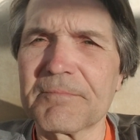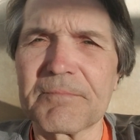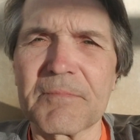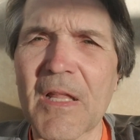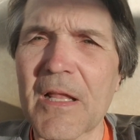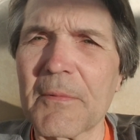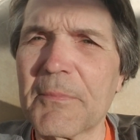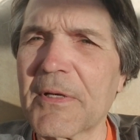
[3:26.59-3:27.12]

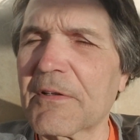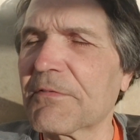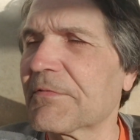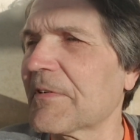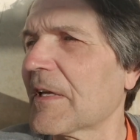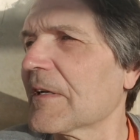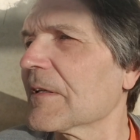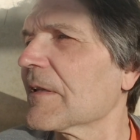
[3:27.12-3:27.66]
not a big
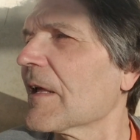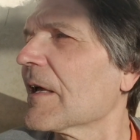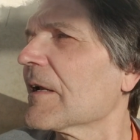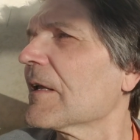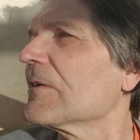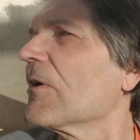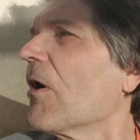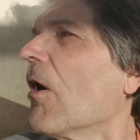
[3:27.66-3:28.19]
fan of that
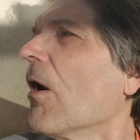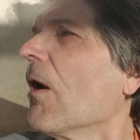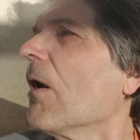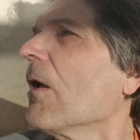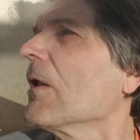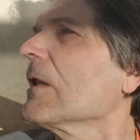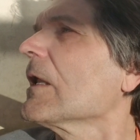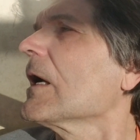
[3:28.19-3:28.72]
at
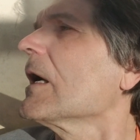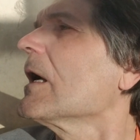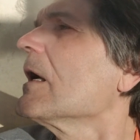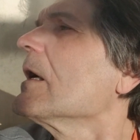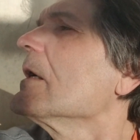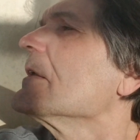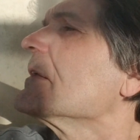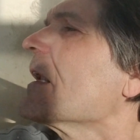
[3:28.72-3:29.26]
all.
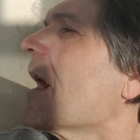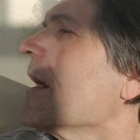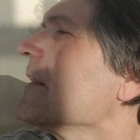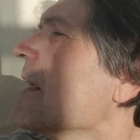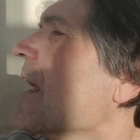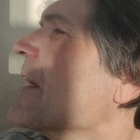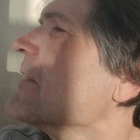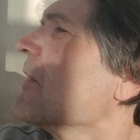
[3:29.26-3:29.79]
Not
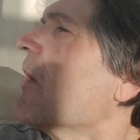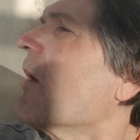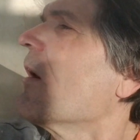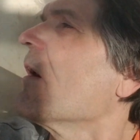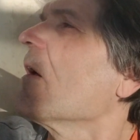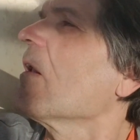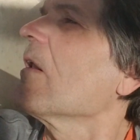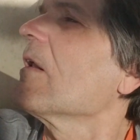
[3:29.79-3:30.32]
at
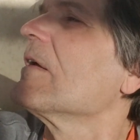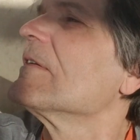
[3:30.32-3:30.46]
all.